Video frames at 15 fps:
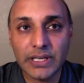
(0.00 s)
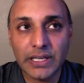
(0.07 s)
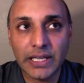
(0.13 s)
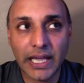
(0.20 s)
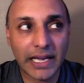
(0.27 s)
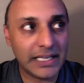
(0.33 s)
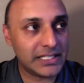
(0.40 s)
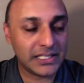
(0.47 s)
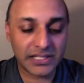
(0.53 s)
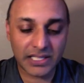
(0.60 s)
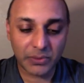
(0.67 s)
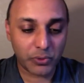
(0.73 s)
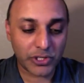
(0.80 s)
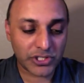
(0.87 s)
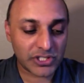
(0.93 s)
And he says they
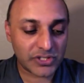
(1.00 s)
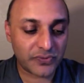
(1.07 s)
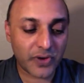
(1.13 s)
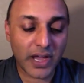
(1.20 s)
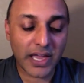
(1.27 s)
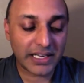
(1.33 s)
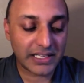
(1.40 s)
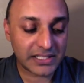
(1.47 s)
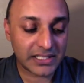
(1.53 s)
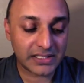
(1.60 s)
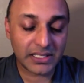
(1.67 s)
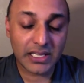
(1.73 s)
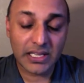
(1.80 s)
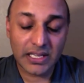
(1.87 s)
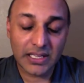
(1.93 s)
work just fine. He
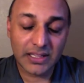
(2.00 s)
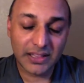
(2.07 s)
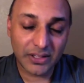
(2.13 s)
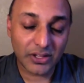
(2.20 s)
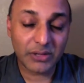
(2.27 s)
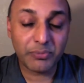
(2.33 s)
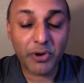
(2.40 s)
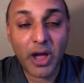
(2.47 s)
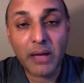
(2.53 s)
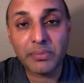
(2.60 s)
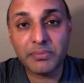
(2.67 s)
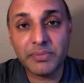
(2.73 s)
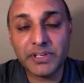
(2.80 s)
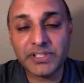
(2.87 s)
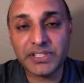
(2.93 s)
says the only
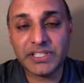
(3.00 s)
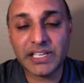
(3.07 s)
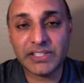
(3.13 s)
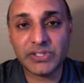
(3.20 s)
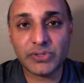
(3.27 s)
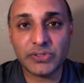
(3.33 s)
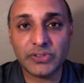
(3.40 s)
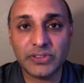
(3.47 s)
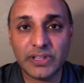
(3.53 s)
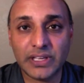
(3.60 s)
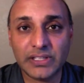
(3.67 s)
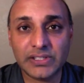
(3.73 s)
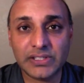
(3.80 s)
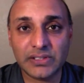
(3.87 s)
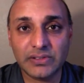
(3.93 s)
problem is that certain
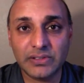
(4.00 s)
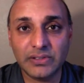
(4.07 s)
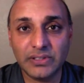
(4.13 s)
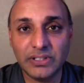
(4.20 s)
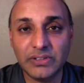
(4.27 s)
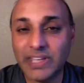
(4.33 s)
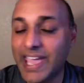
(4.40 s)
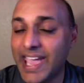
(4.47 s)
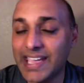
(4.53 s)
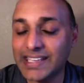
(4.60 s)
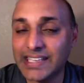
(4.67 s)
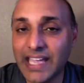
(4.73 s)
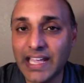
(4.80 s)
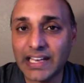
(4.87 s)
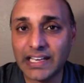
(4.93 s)
things you can't
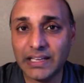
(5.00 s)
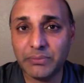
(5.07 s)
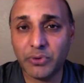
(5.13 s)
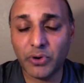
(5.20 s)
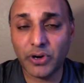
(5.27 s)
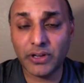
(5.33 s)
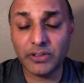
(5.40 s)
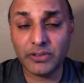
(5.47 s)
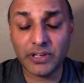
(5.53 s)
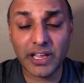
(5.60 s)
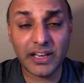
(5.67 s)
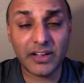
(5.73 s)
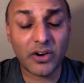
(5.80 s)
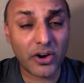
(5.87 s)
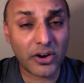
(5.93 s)
get anymore, and they're
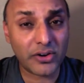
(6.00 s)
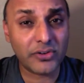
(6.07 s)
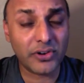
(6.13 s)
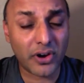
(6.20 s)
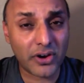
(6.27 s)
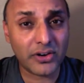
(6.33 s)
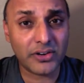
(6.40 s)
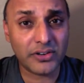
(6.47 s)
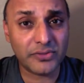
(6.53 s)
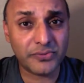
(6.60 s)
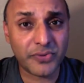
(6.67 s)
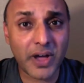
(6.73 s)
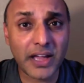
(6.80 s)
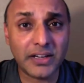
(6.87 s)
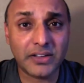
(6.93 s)
getting harder and harder to
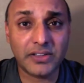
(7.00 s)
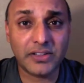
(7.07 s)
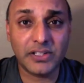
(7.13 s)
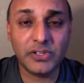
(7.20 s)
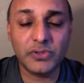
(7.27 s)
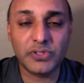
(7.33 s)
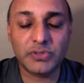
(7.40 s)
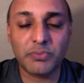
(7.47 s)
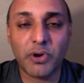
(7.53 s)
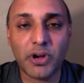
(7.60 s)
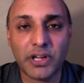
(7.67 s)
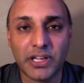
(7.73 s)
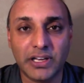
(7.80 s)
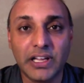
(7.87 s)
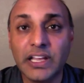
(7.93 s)
find on the used
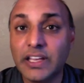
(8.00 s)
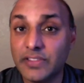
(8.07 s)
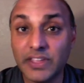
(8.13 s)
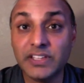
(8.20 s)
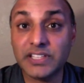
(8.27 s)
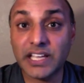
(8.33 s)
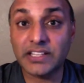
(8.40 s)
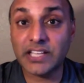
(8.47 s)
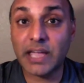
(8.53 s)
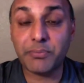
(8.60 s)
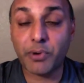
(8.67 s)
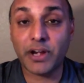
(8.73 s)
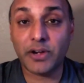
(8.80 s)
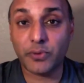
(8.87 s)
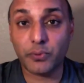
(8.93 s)
market. Things like
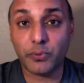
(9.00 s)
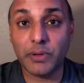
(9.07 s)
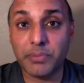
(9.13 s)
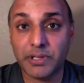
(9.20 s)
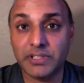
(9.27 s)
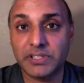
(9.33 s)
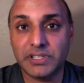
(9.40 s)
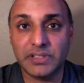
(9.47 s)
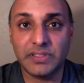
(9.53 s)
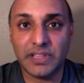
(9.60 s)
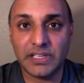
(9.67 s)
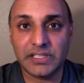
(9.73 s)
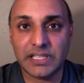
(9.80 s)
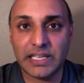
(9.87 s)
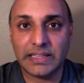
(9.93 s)
typewriter ribbons and
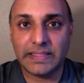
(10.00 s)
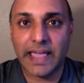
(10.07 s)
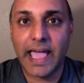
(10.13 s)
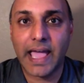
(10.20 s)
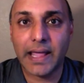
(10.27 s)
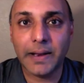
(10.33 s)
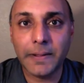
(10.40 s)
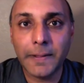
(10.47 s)
things like that.